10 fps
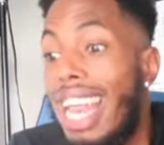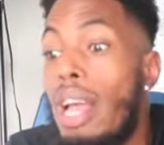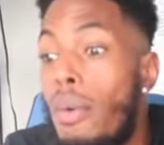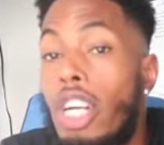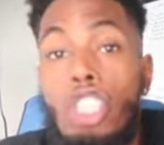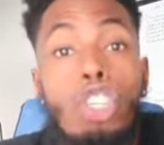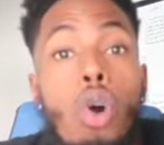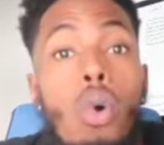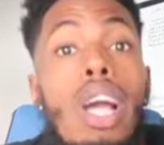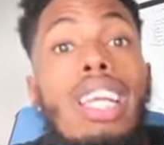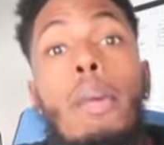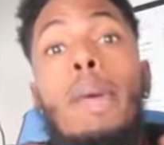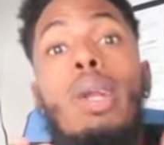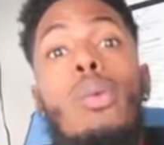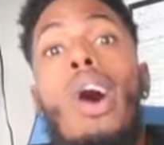They want you to
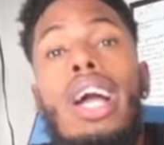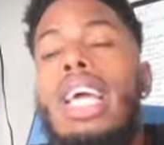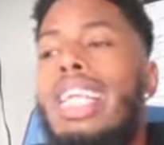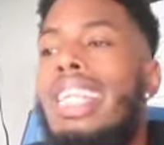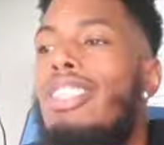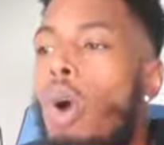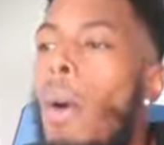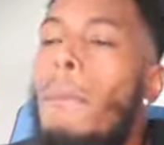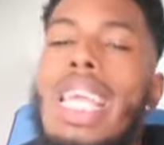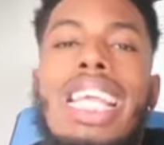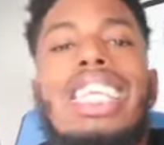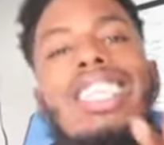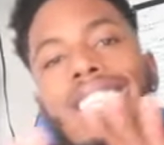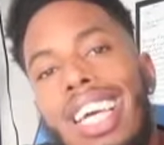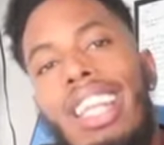be the one that's gonna be
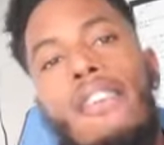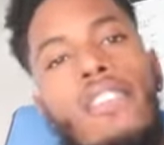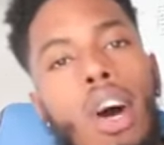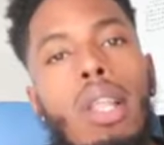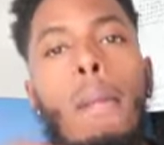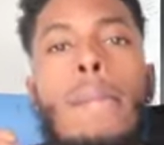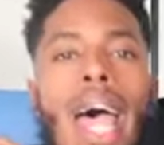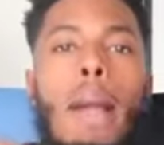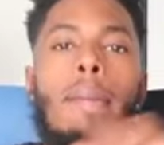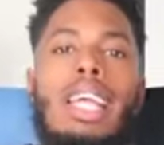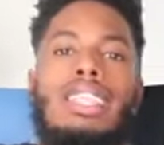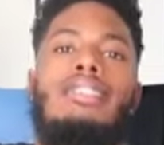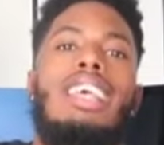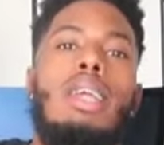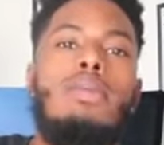chilling, falling back, but at
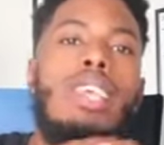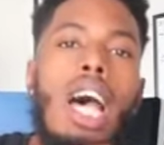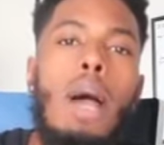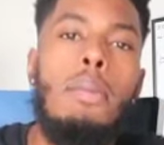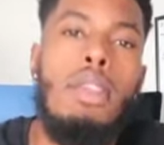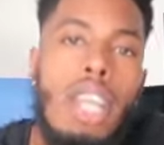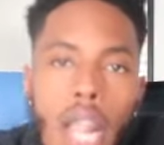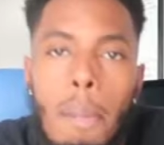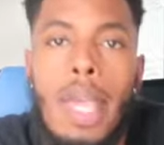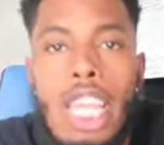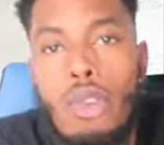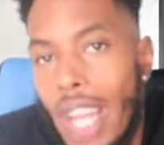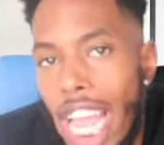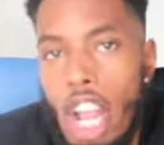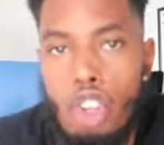the same time, you know what I mean? You
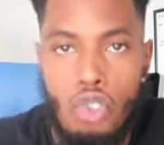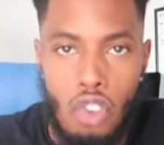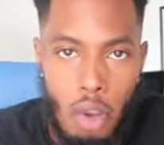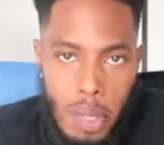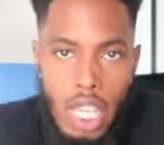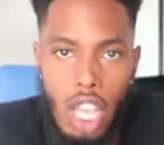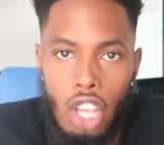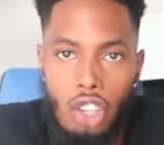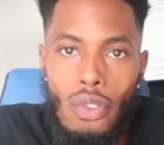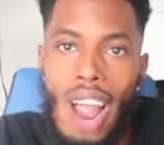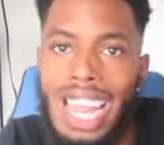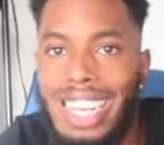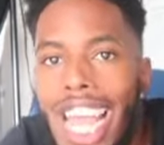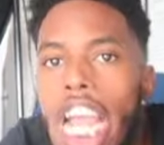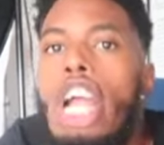there, you feel me? You right
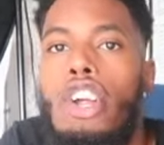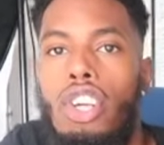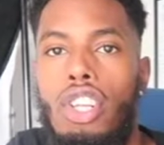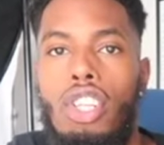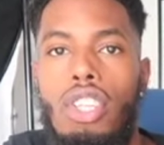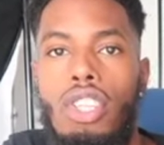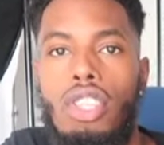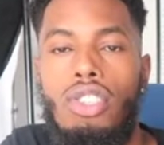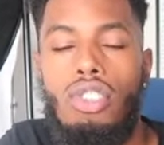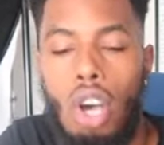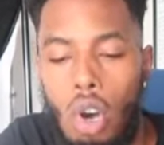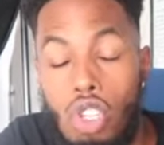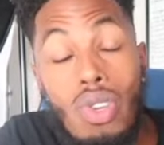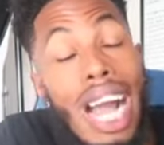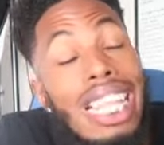there.
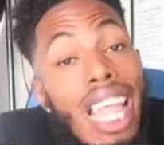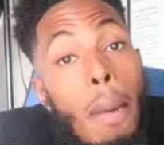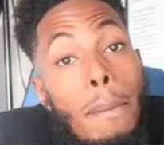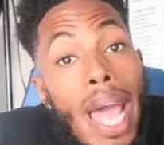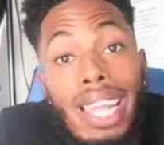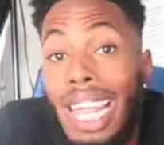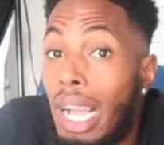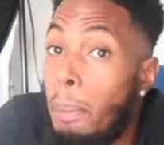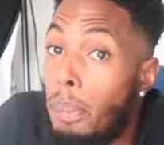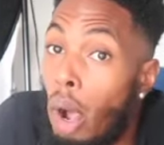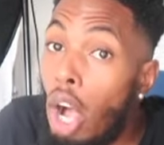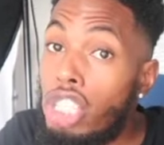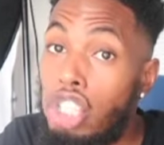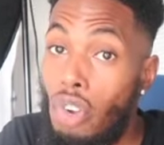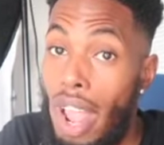So you got their back like a
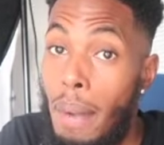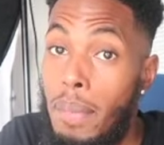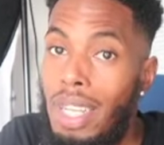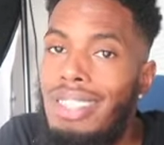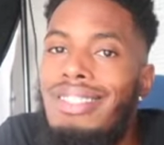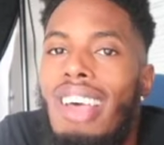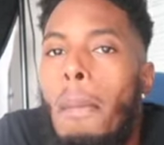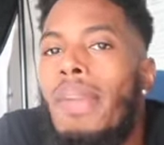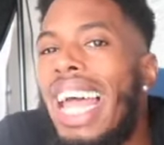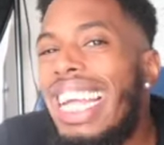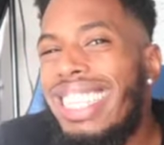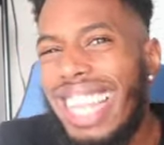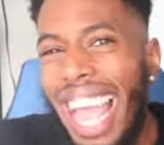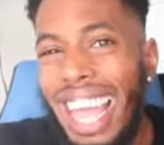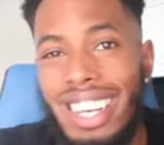bra strap. Something
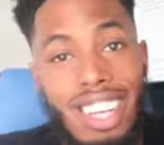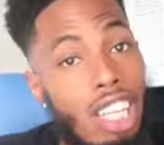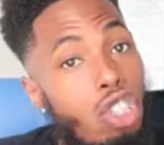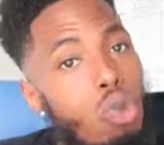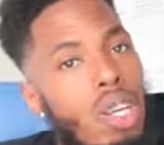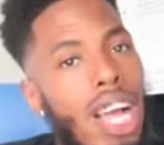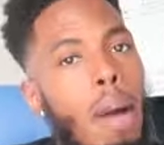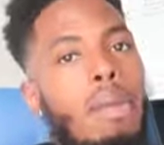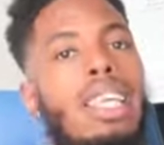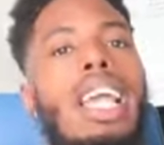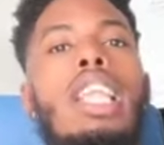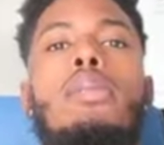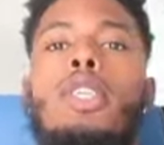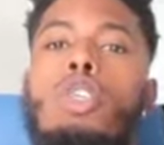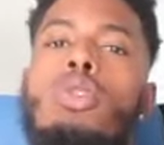like that. Nothing too
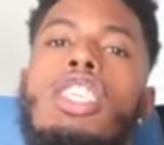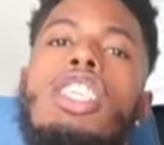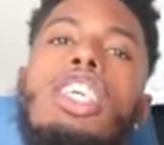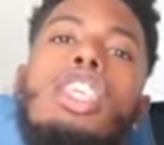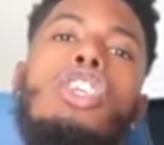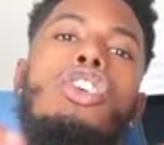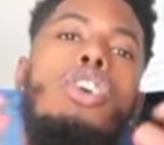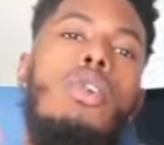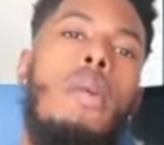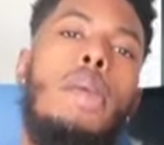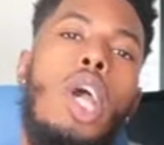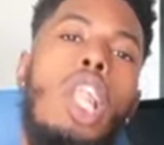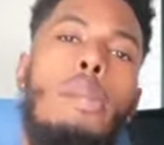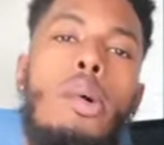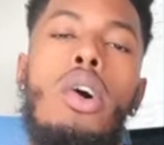complicated, but you just chilling. You don't want to be
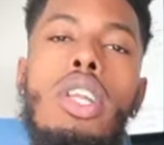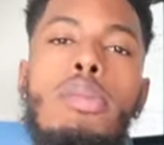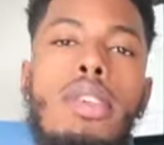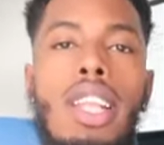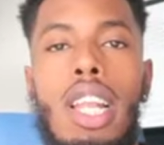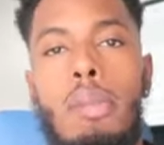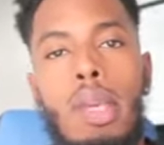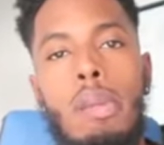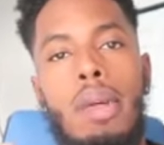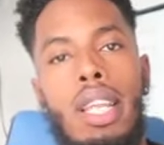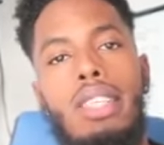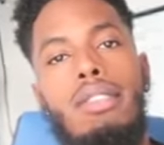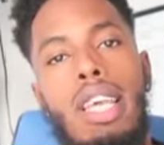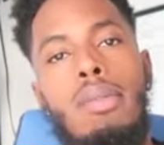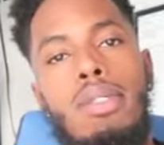all up on them, you know what I mean? But at the
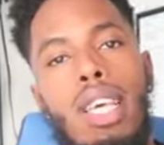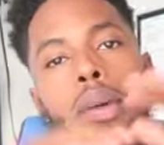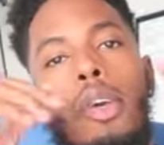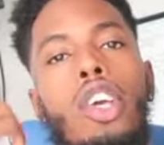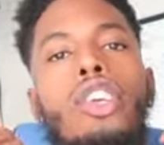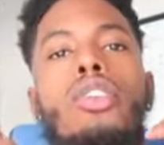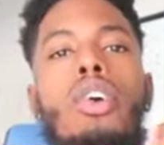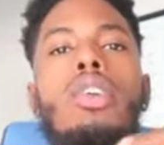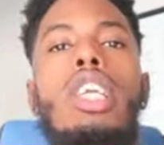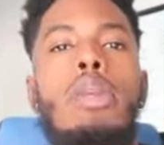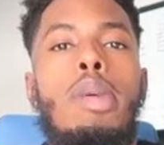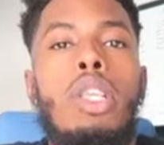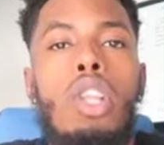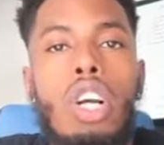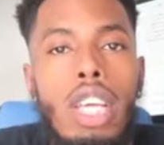same time, you don't need to be
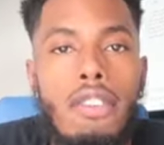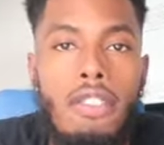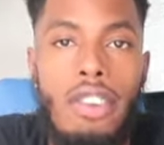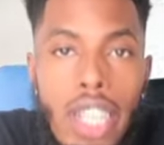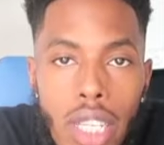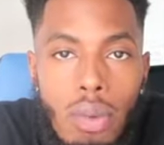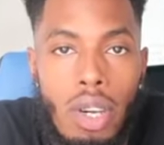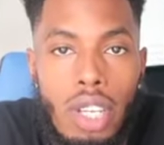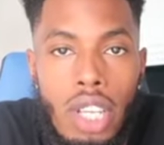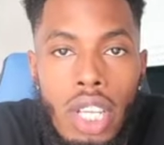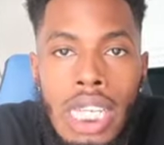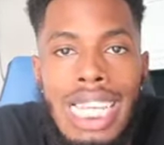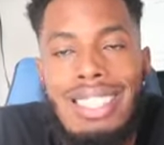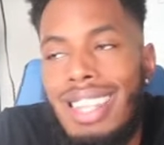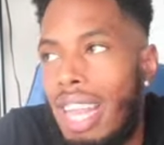looking for anyone.
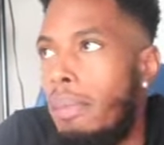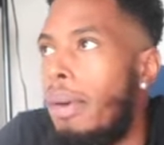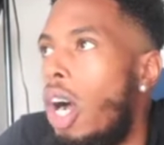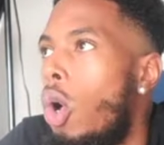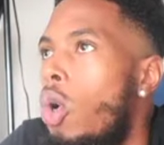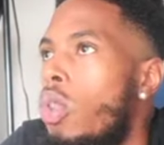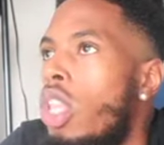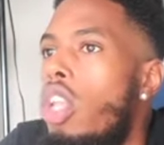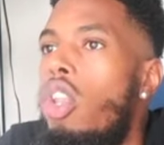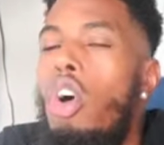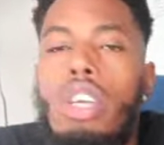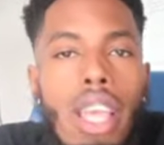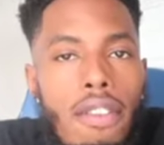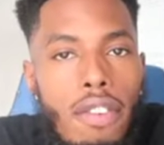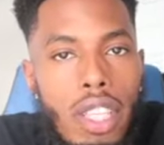It's not about
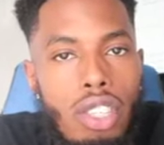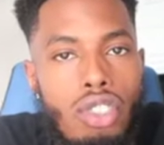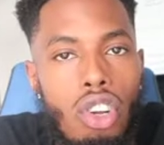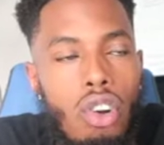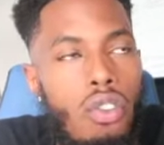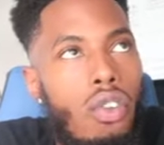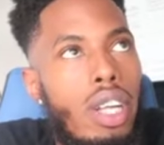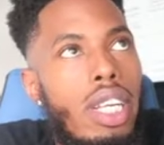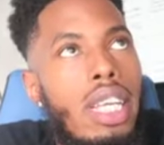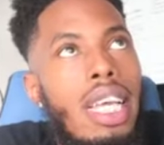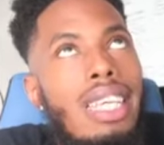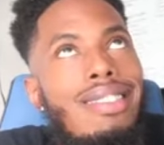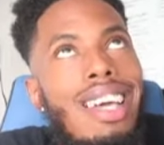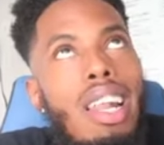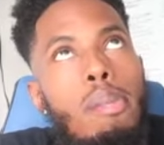looking for this girlfriend.
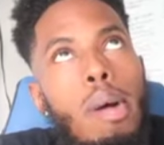It's not